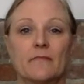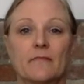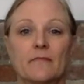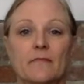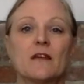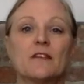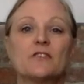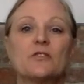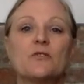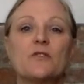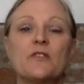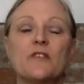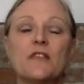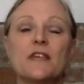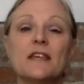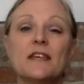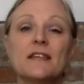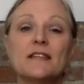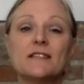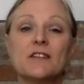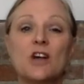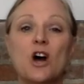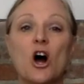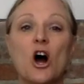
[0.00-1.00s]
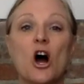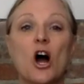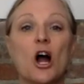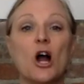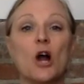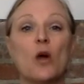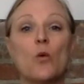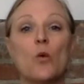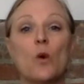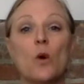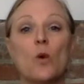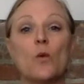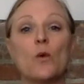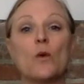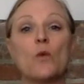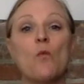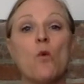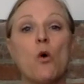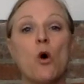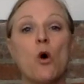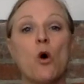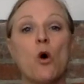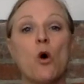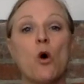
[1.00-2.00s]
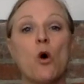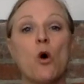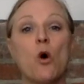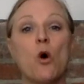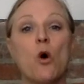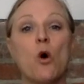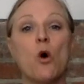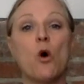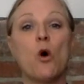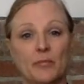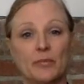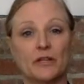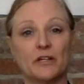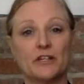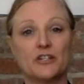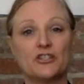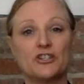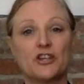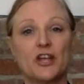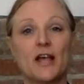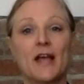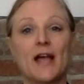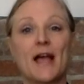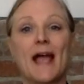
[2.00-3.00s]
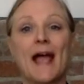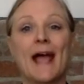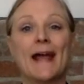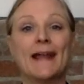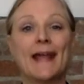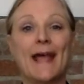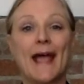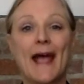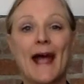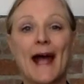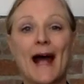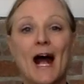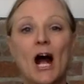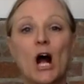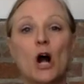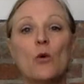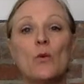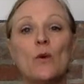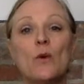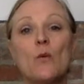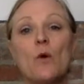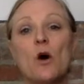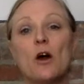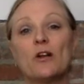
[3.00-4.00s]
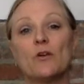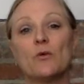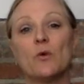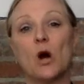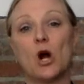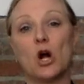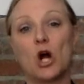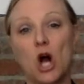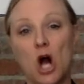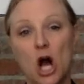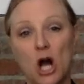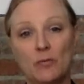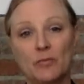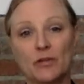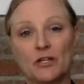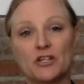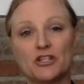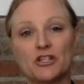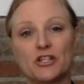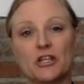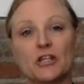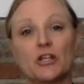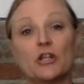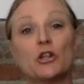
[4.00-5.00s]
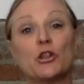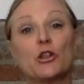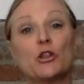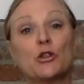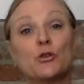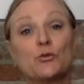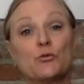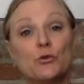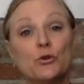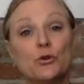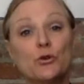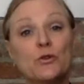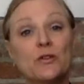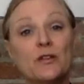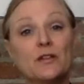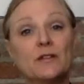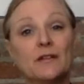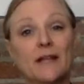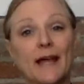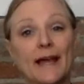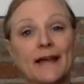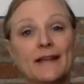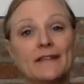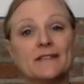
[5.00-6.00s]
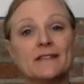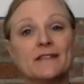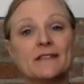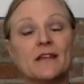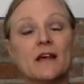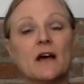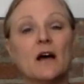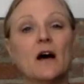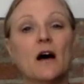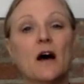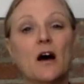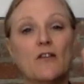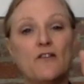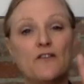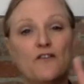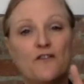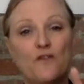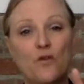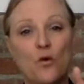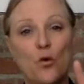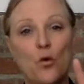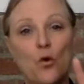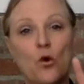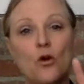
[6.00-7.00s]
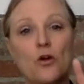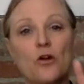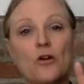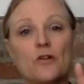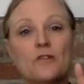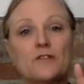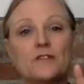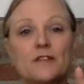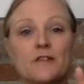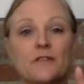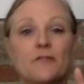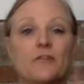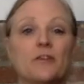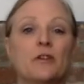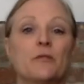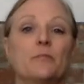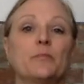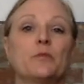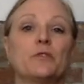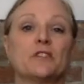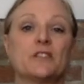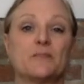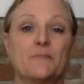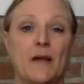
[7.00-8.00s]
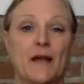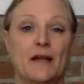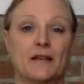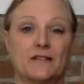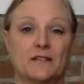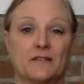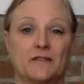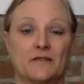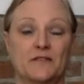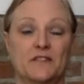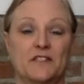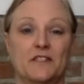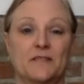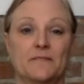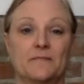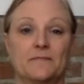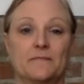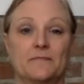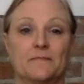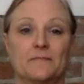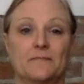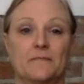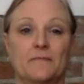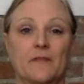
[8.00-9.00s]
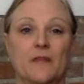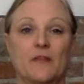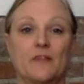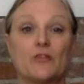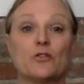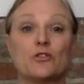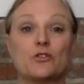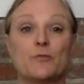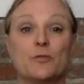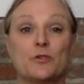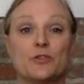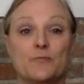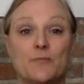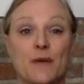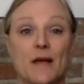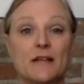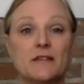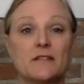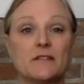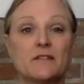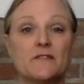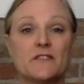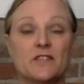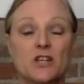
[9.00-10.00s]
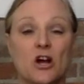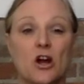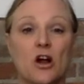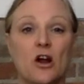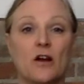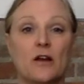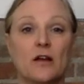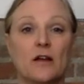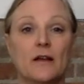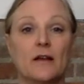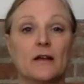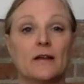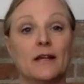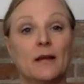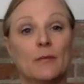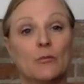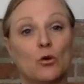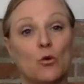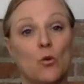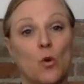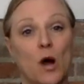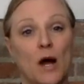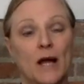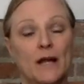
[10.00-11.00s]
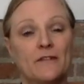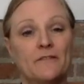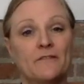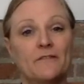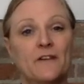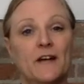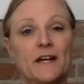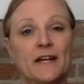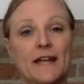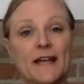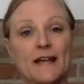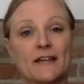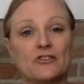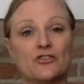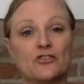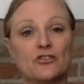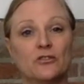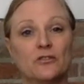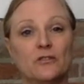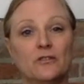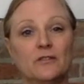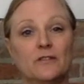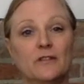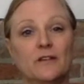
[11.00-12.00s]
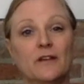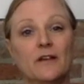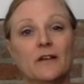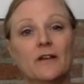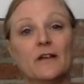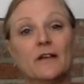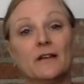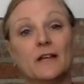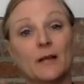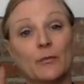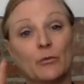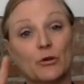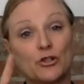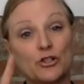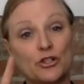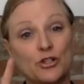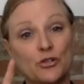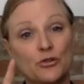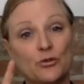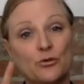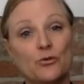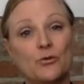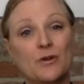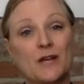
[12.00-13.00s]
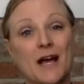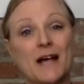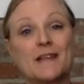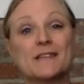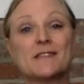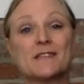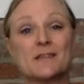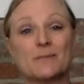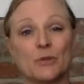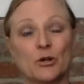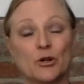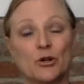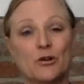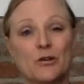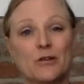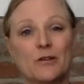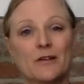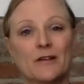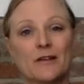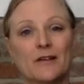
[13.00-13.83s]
So these are what we want to accomplish and how we want to accomplish it through the lens of 4 different perspectives. Those perspectives are number 1, financial, number 2, customer,